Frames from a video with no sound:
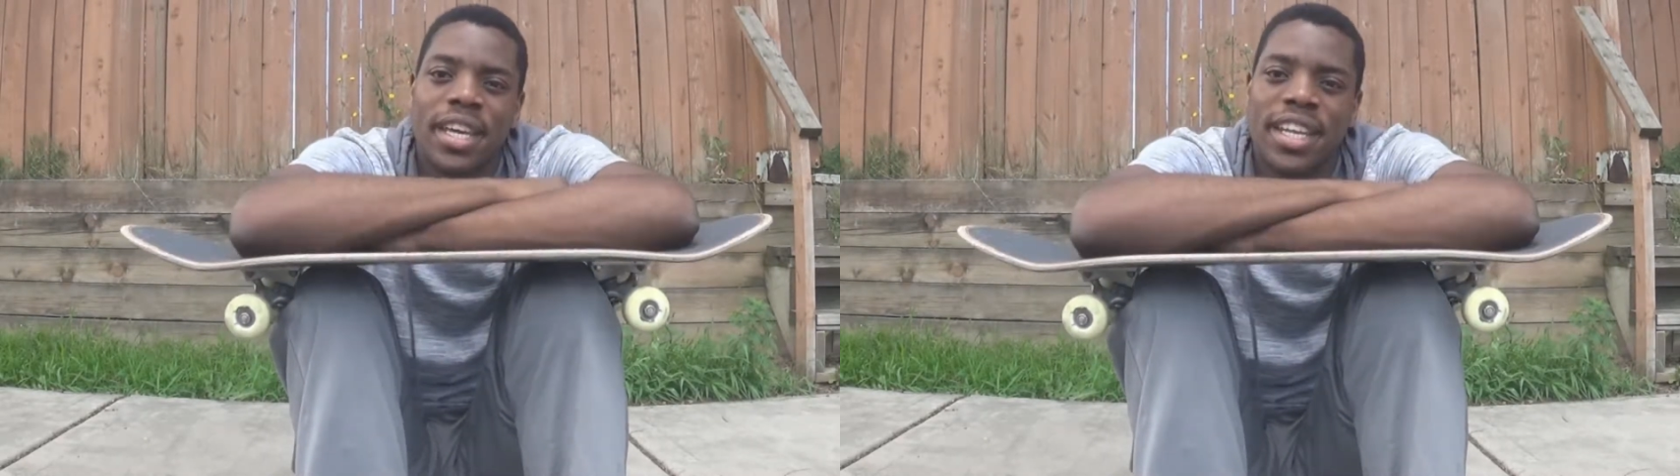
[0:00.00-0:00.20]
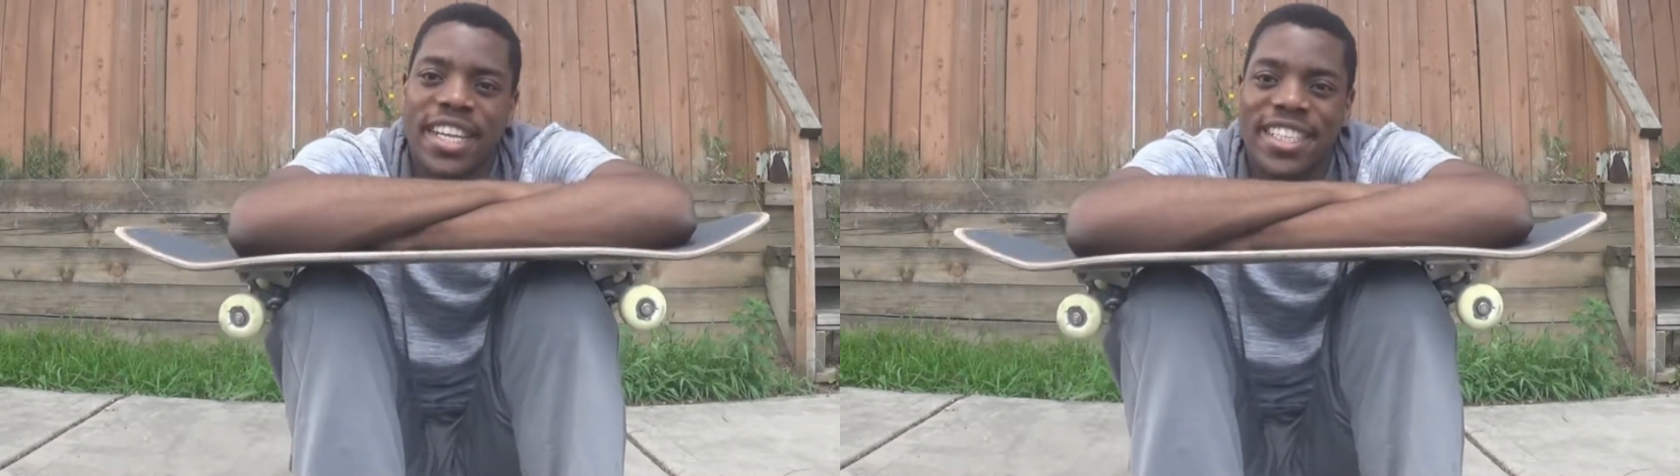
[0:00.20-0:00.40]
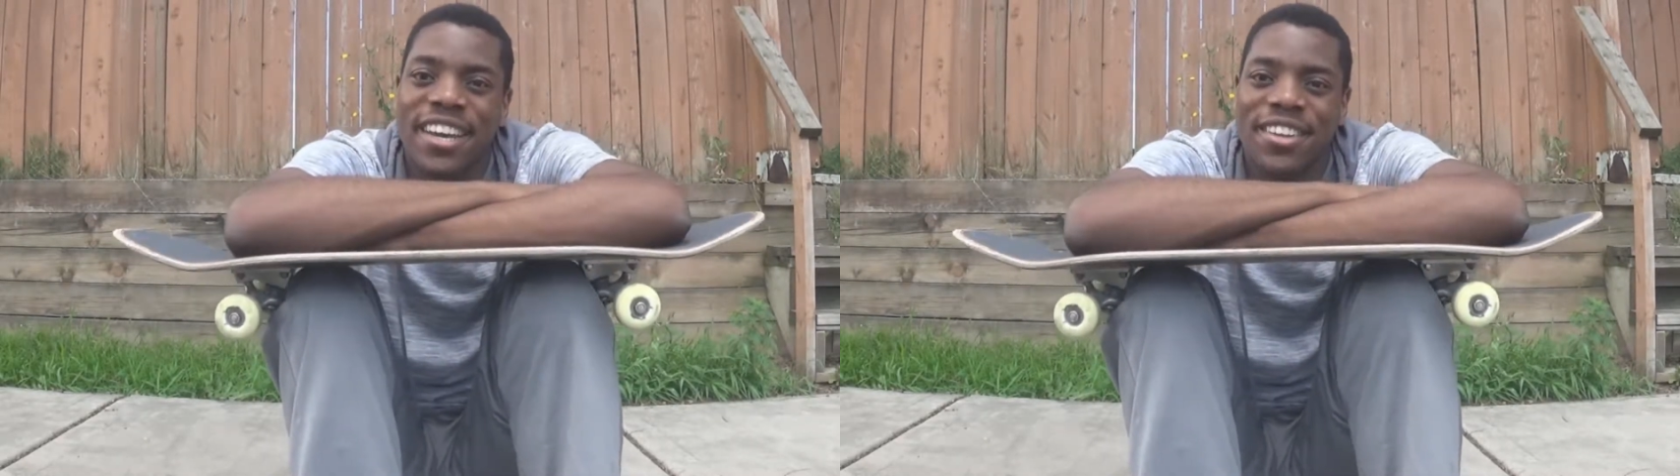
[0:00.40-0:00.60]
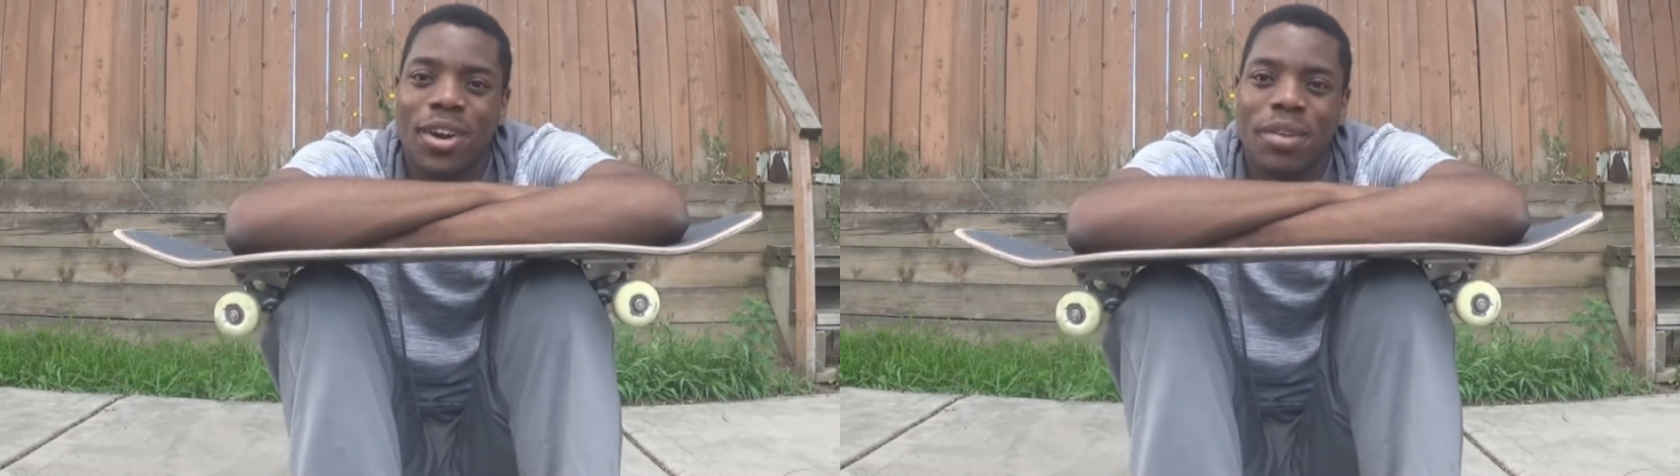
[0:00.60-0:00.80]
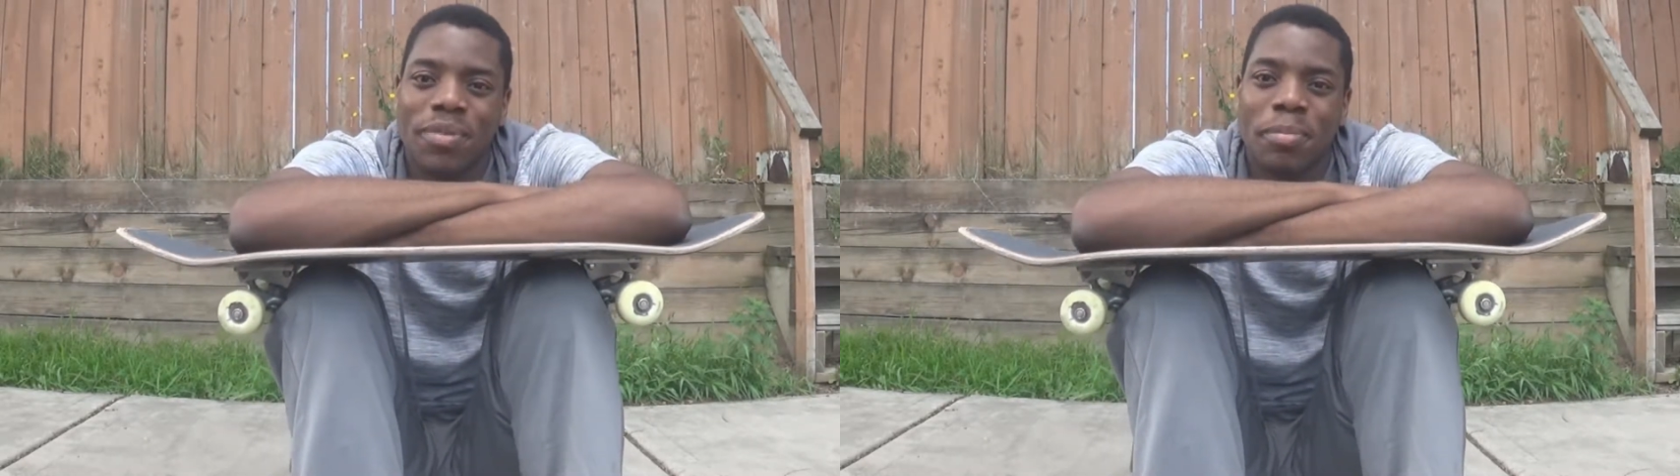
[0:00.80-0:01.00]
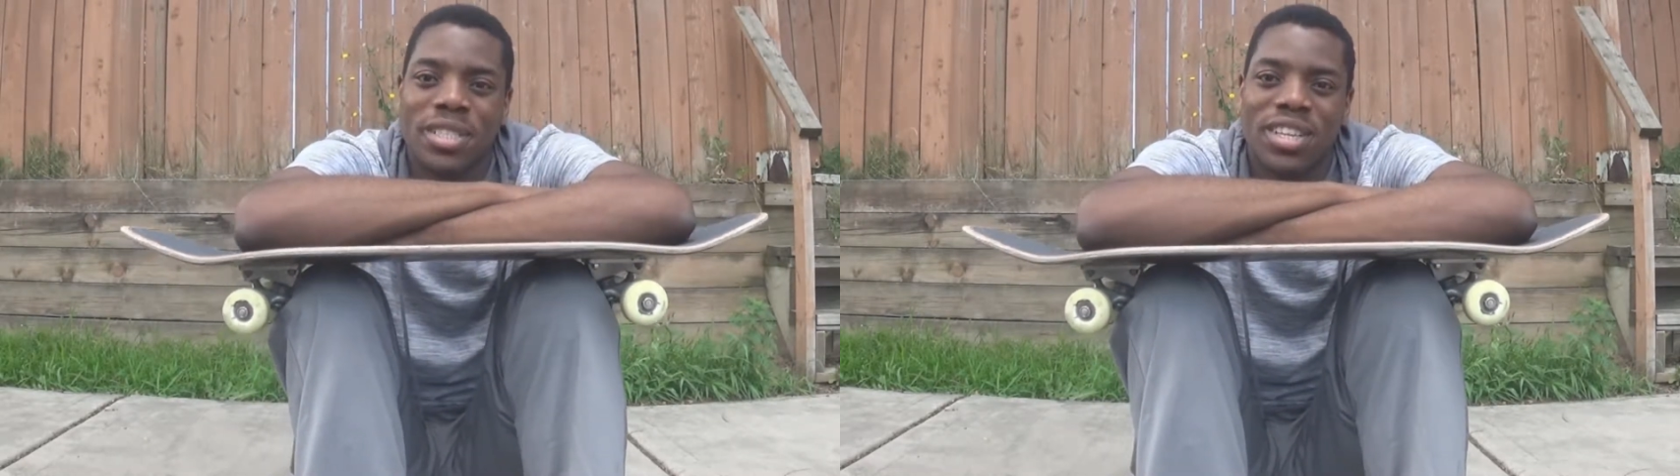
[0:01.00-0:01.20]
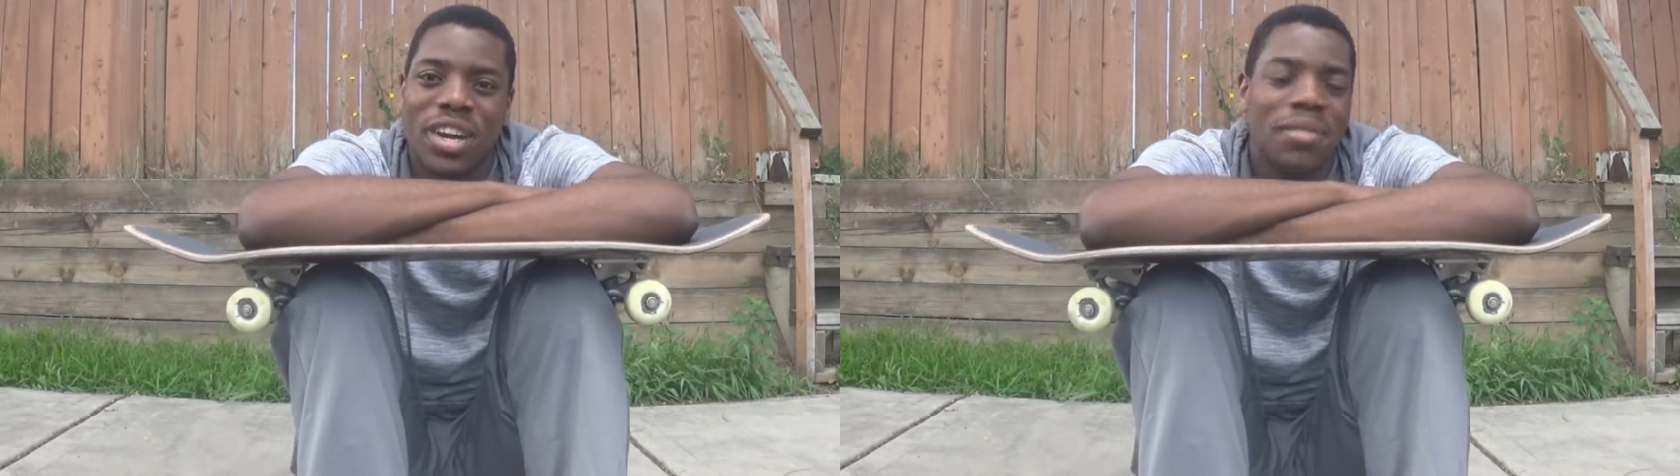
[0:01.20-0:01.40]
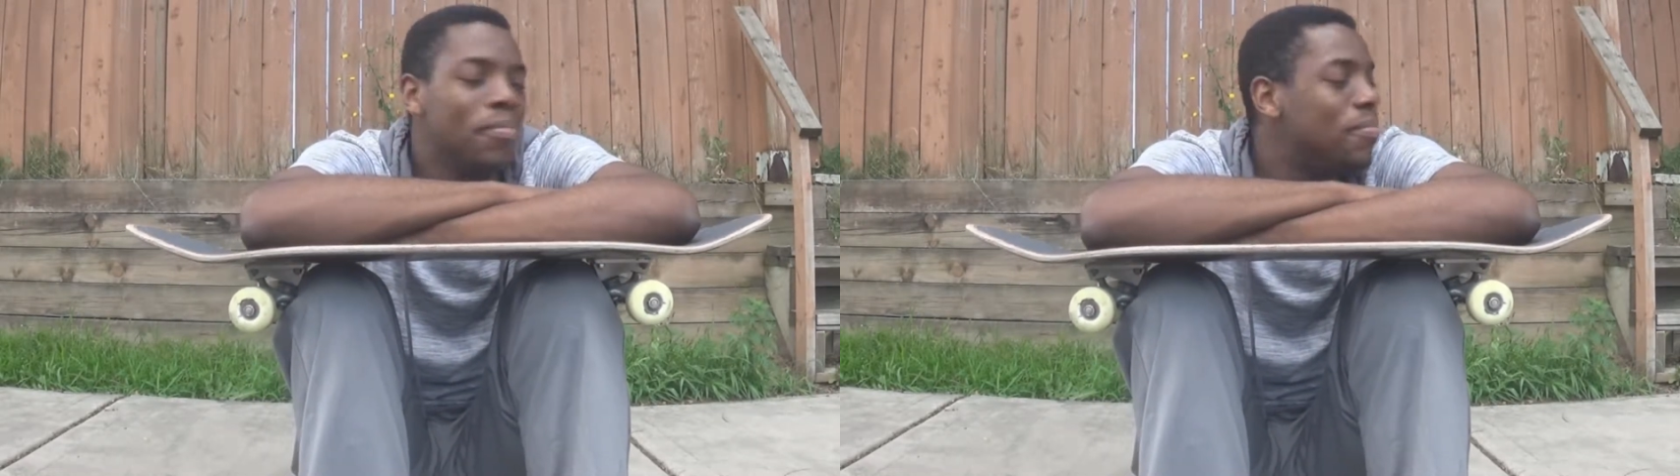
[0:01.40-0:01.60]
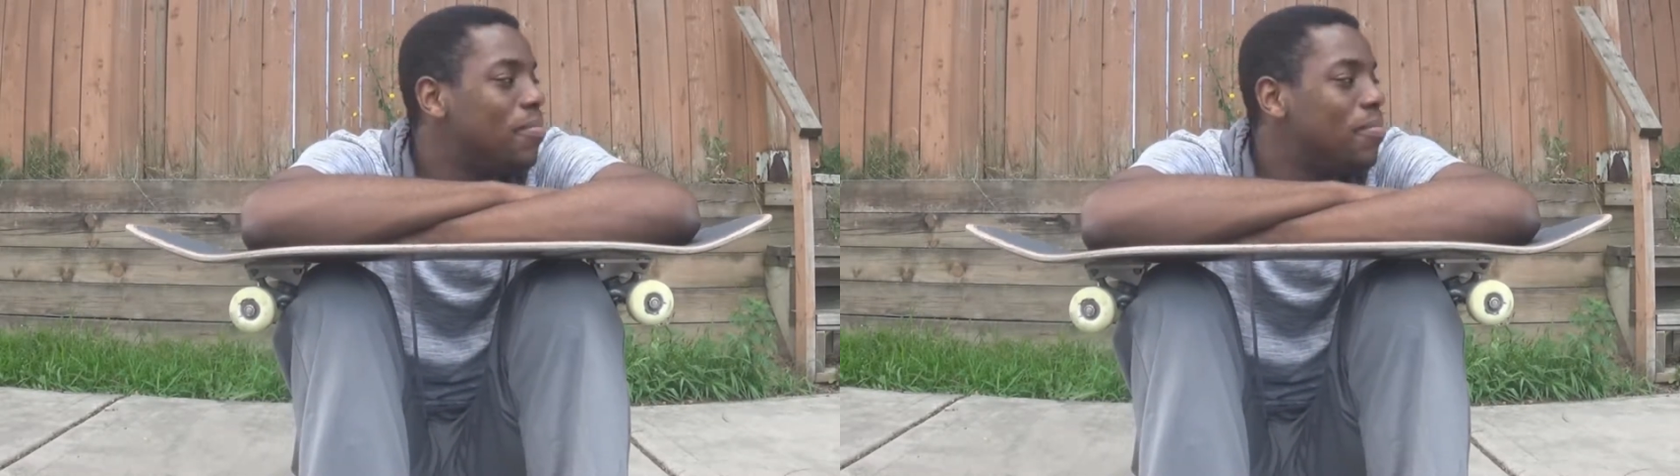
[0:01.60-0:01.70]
And that's how the hard flip is done.